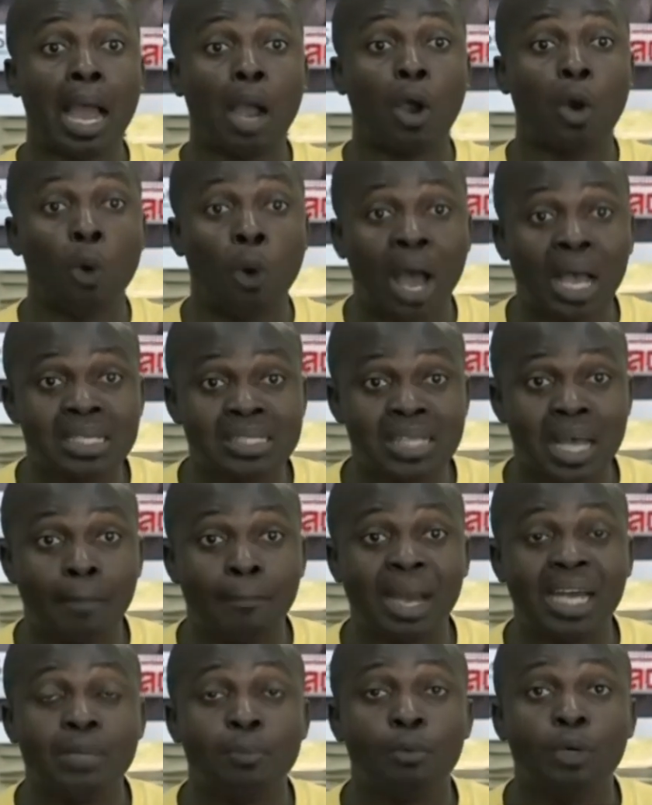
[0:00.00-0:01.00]
coerced and
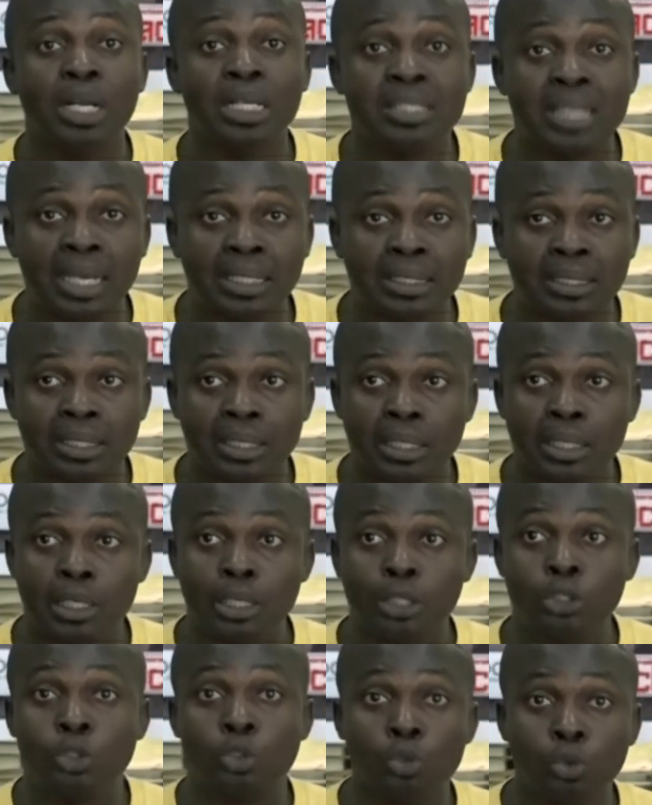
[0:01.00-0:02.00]
manipulated
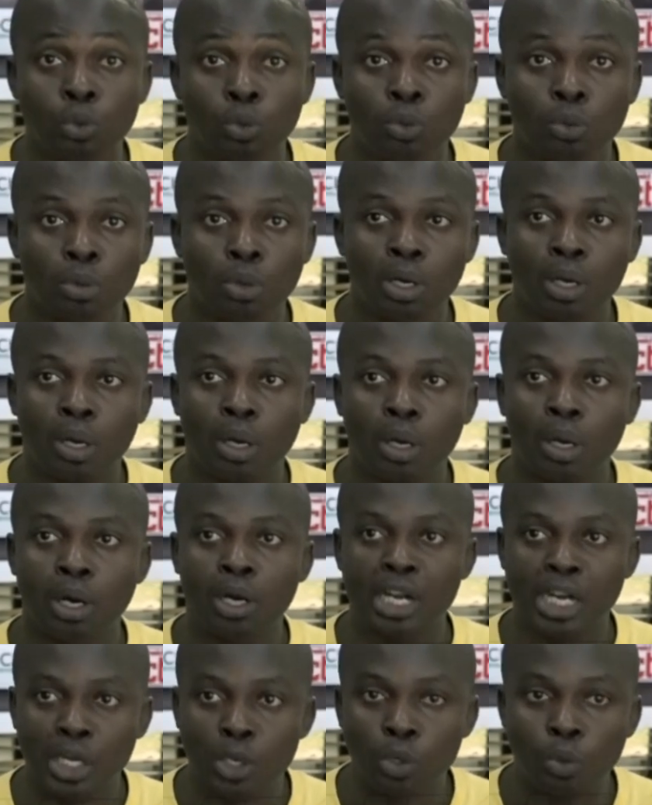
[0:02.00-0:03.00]
to
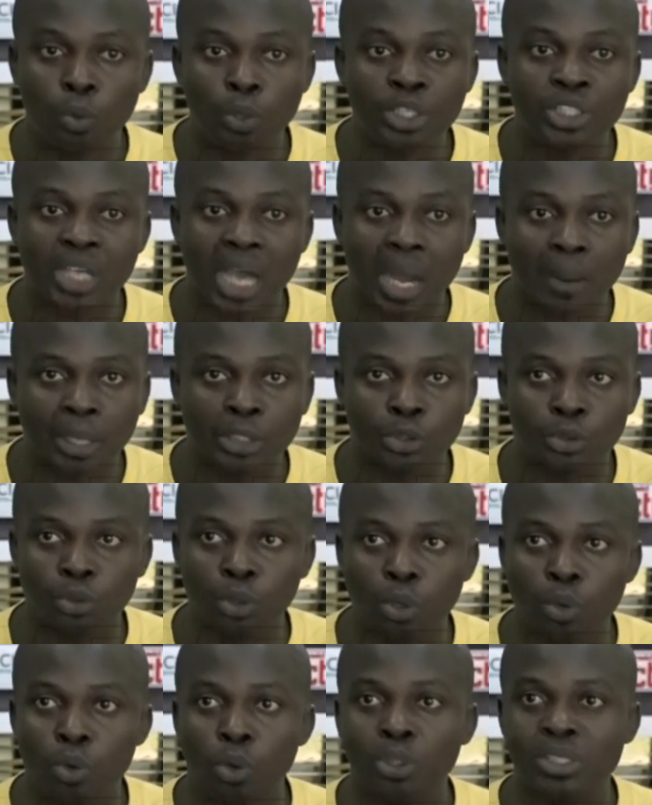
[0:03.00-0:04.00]
relinquish our
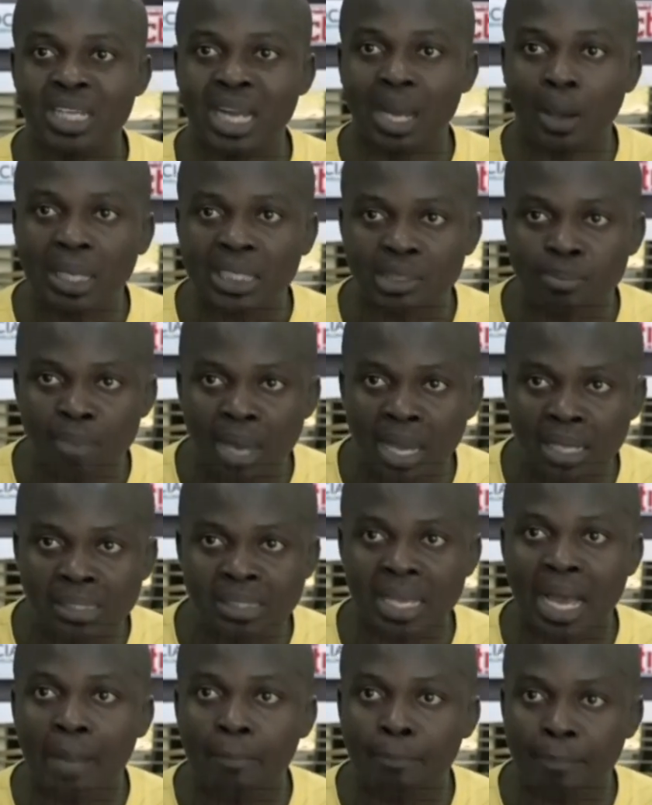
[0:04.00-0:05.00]
struggle until our
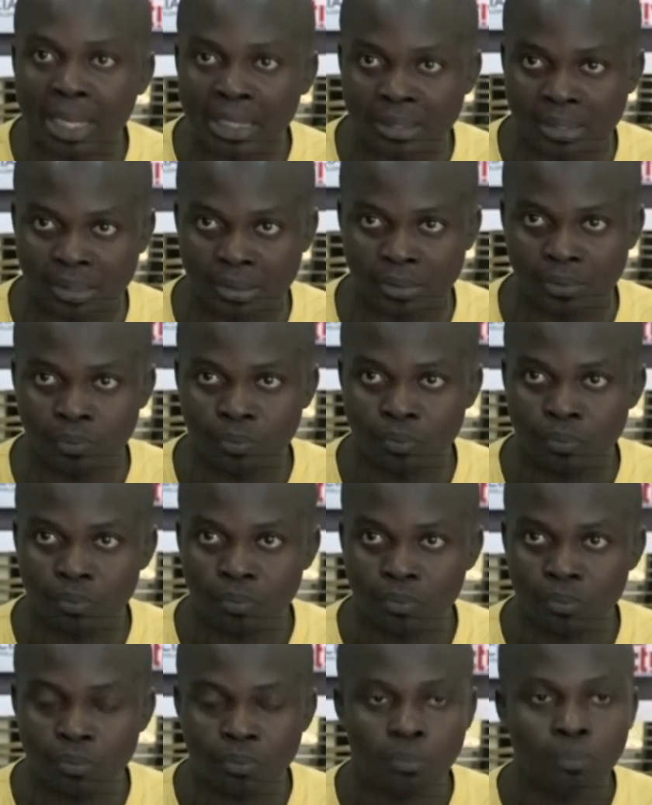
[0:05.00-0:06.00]
demands are met.
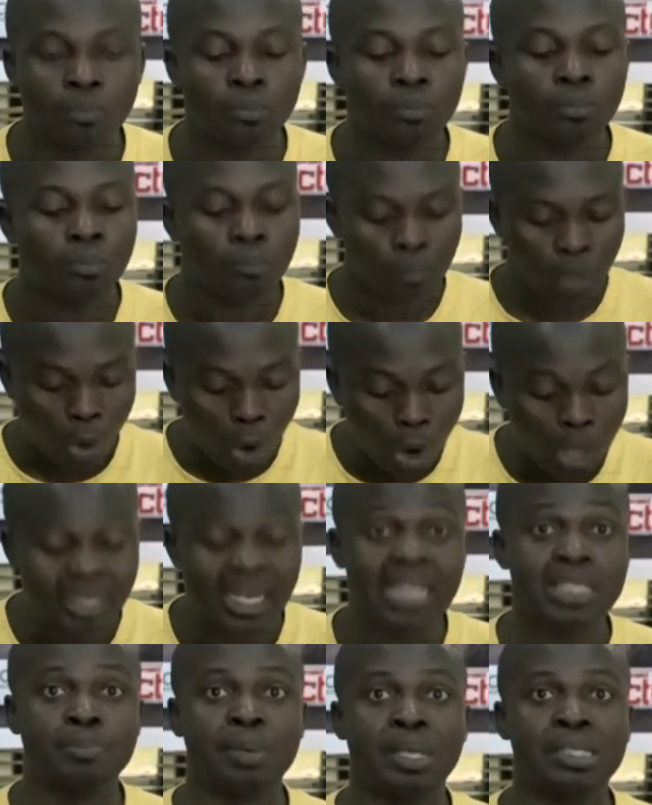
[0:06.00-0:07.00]
On
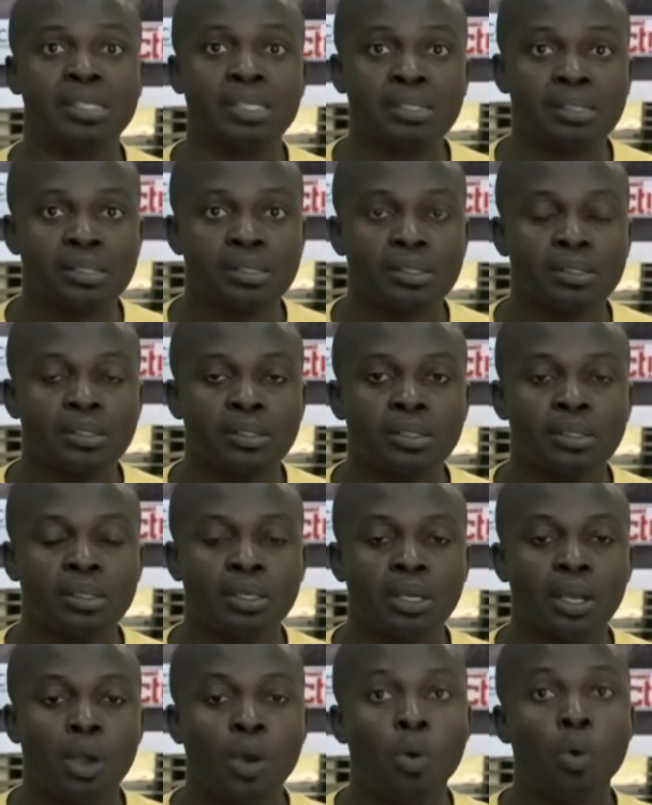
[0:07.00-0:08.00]
that basis,
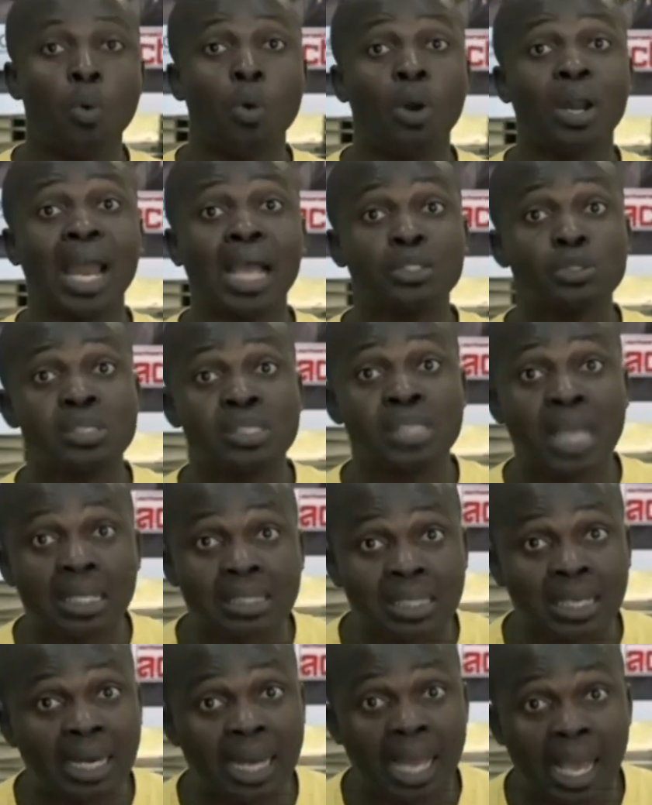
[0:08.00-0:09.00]
we would like to
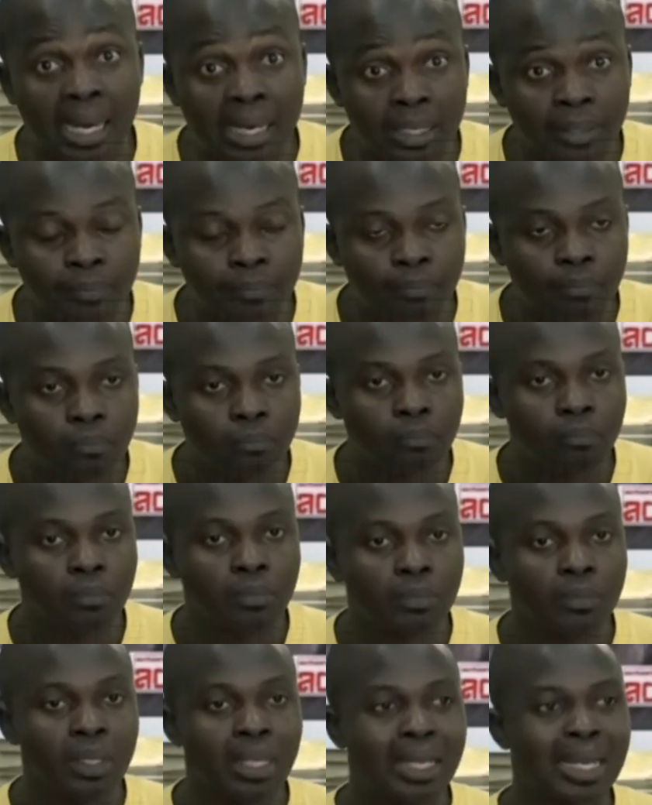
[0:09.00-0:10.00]
state clearly
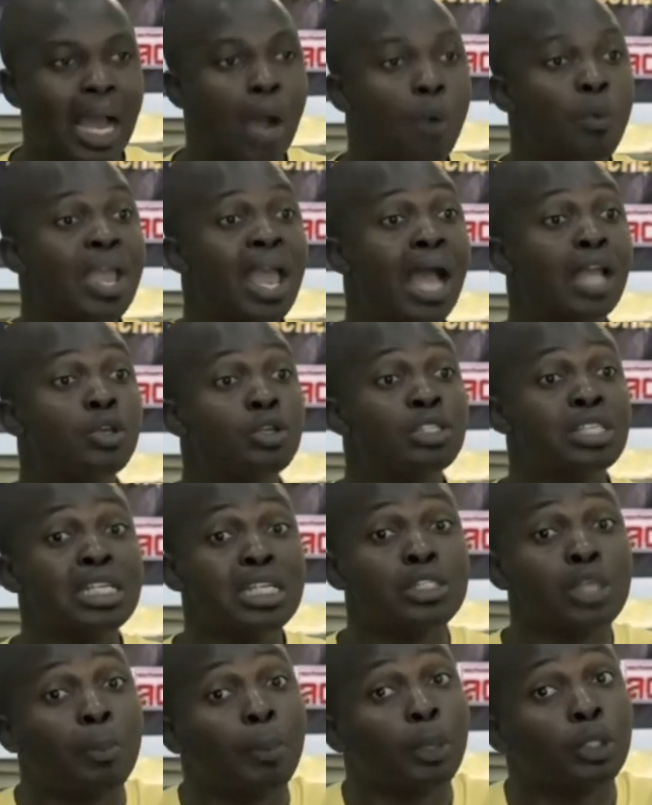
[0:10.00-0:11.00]
that we are using
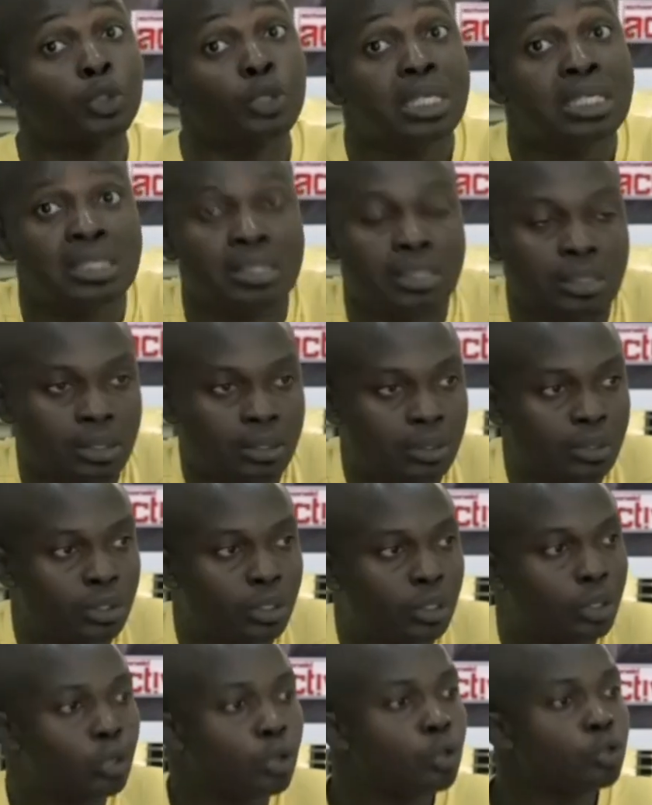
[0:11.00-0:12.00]
this opportunity
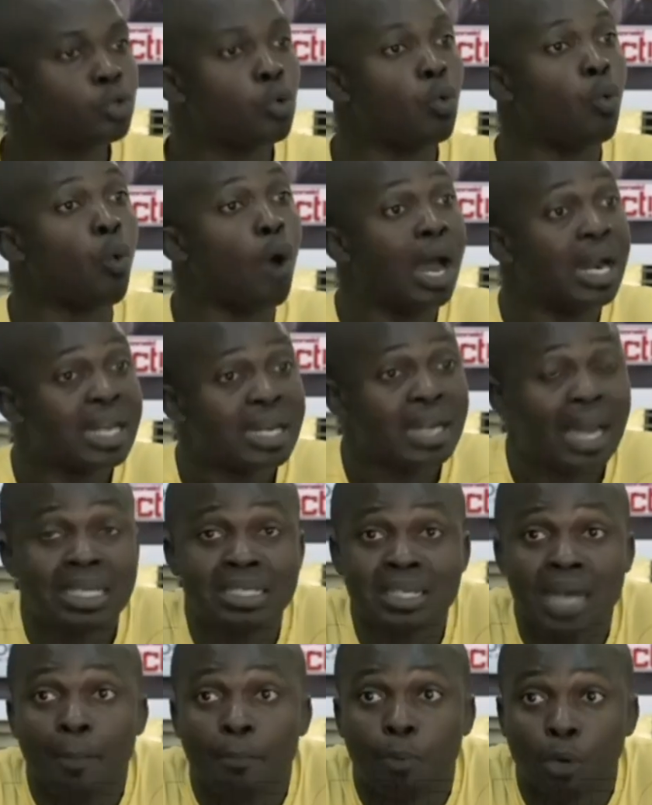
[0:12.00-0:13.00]
to warn the
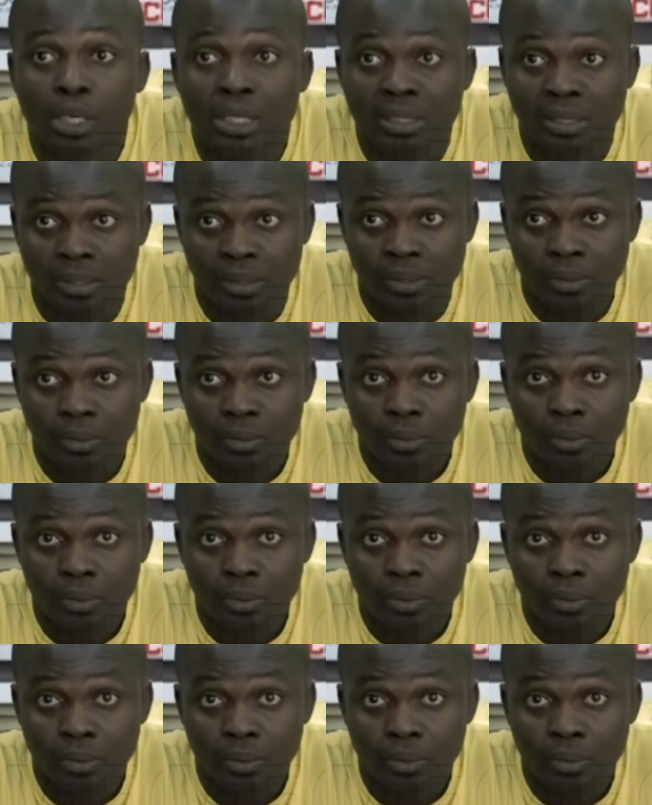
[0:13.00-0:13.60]
Nigerian police